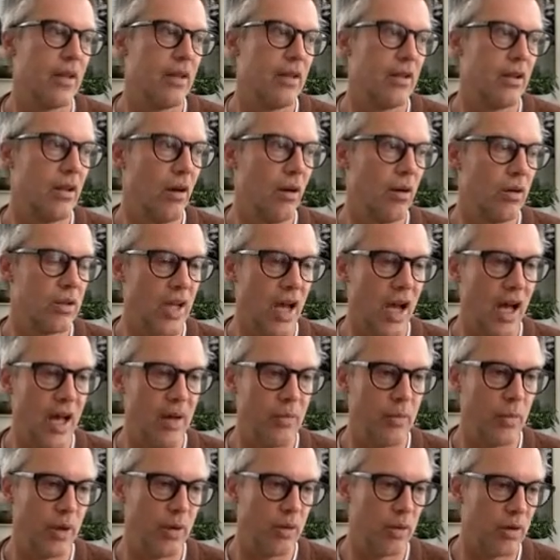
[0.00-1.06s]
the whole time
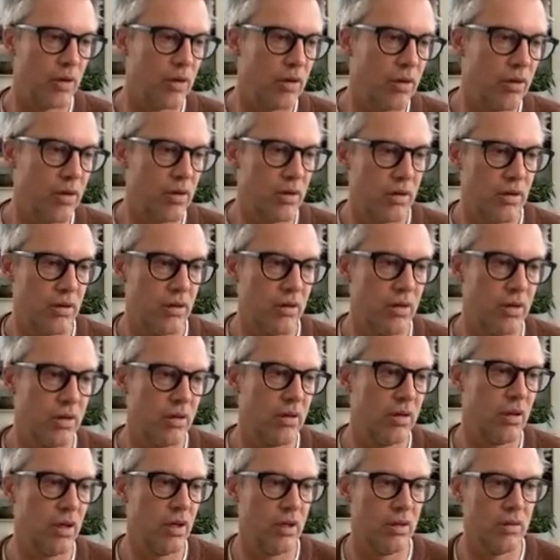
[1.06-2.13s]
we were
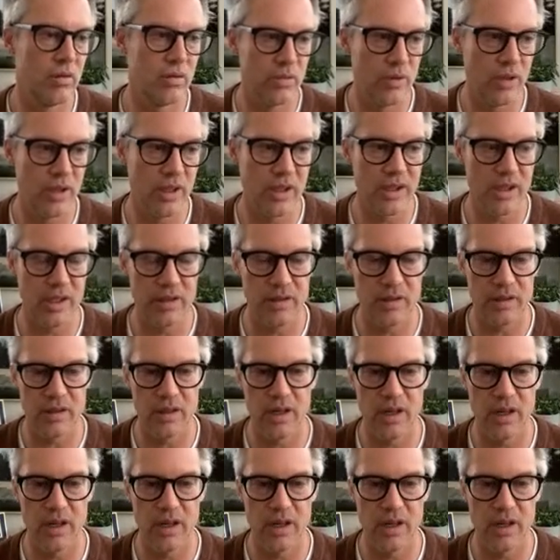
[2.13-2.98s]
really,